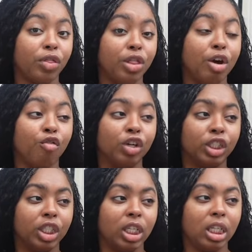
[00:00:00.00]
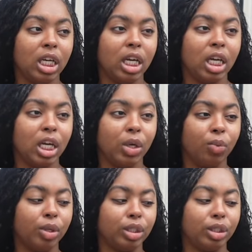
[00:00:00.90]
originally it
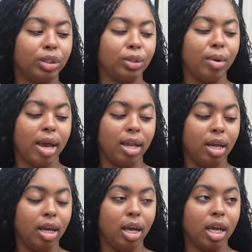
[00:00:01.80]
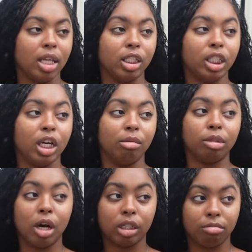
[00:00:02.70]
was 280 and then she
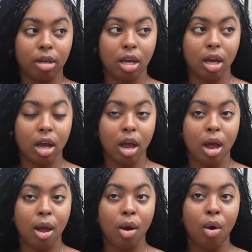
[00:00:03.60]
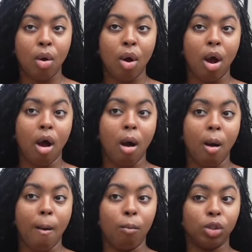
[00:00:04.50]
upcharged me
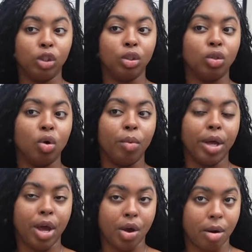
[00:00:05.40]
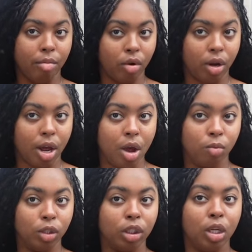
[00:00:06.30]
um when she saw what hair I brought in and
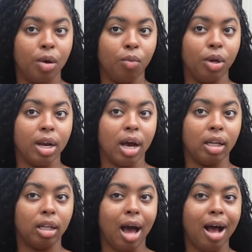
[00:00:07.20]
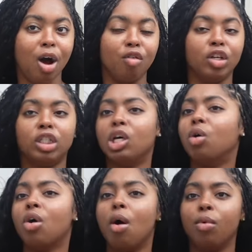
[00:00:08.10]
which and when I I already
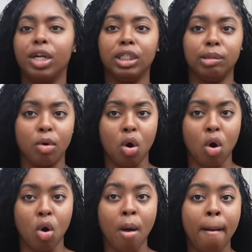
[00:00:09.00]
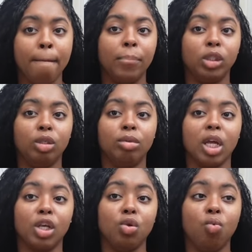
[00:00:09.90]
told her I wanted small but she was
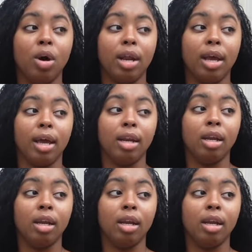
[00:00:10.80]
like you wanted